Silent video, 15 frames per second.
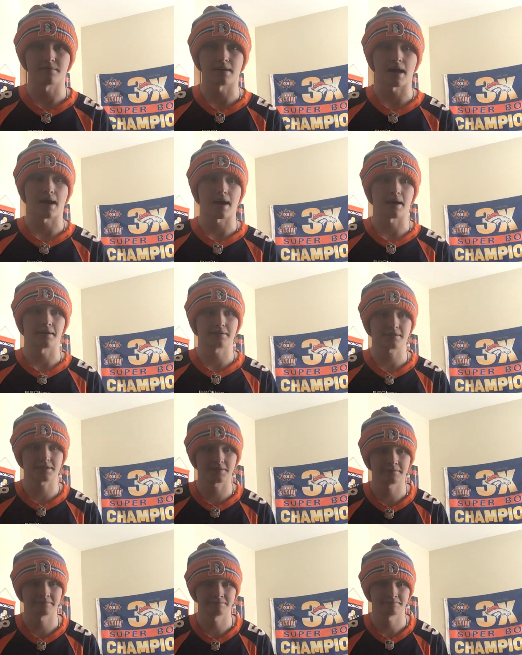that
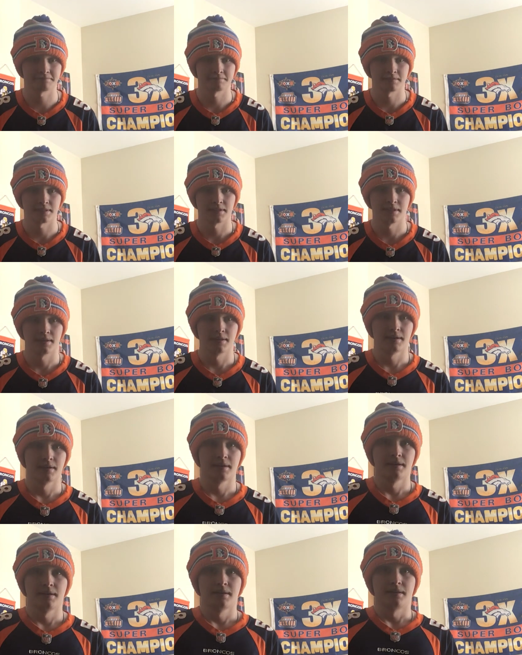
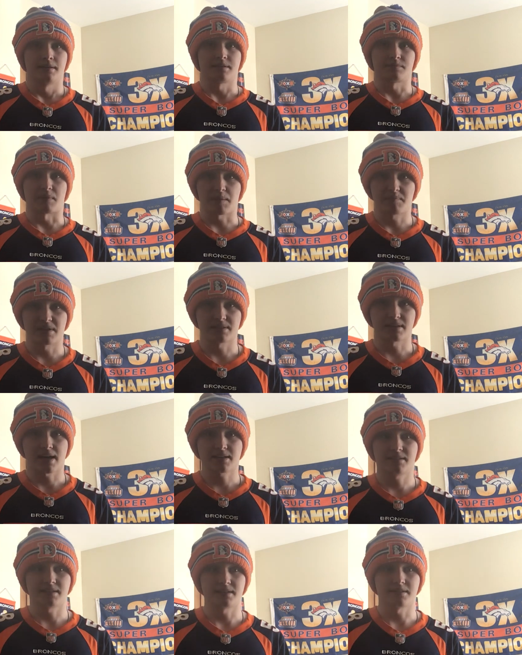this might be his
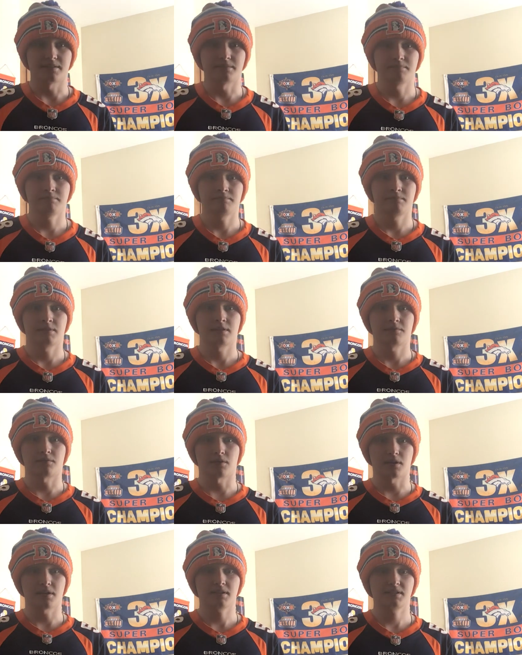last season
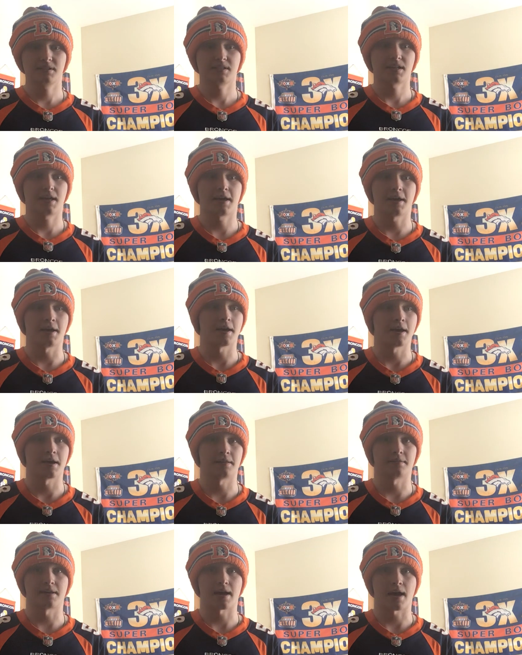for us
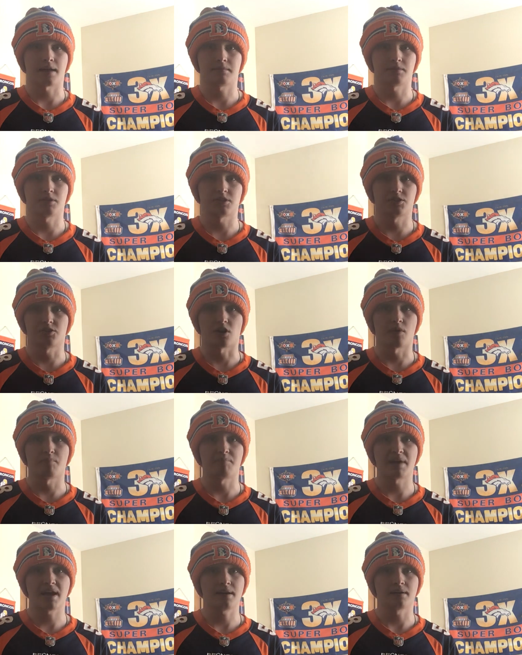and that Sean
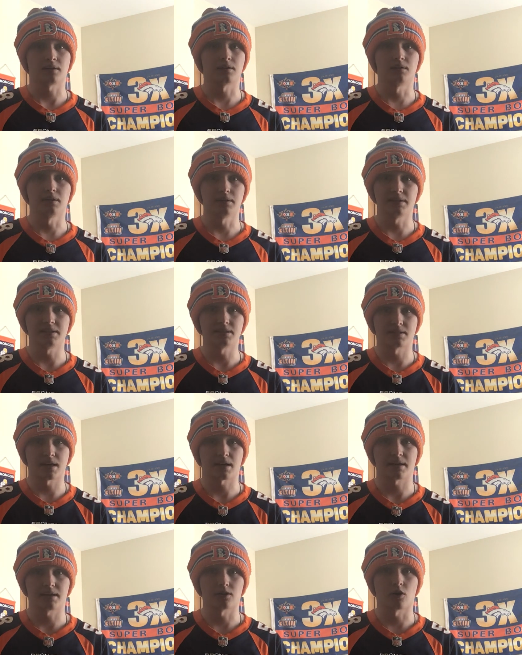Payton clearly does not
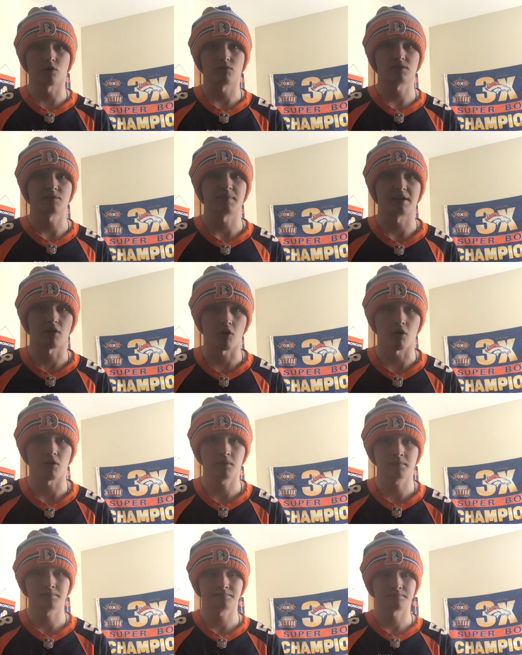get along with them at
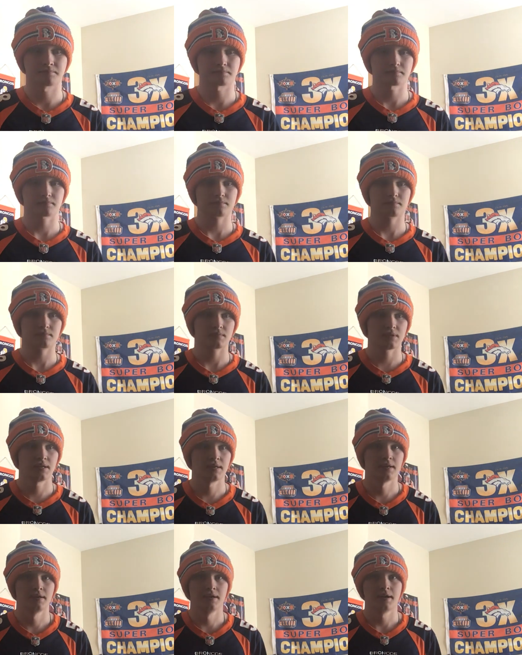all
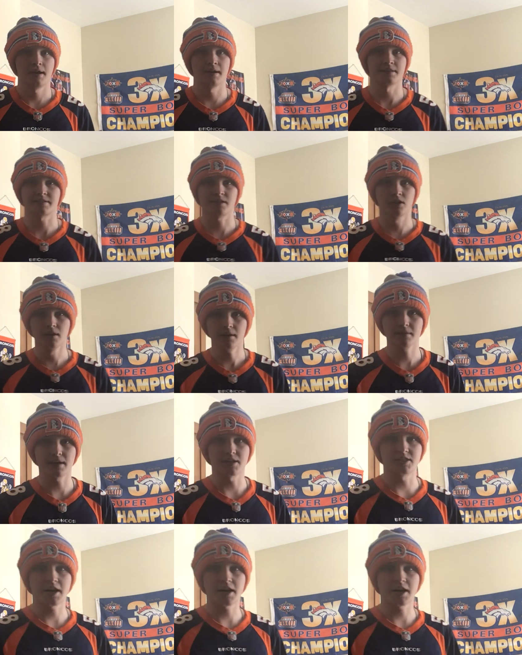and it's clear that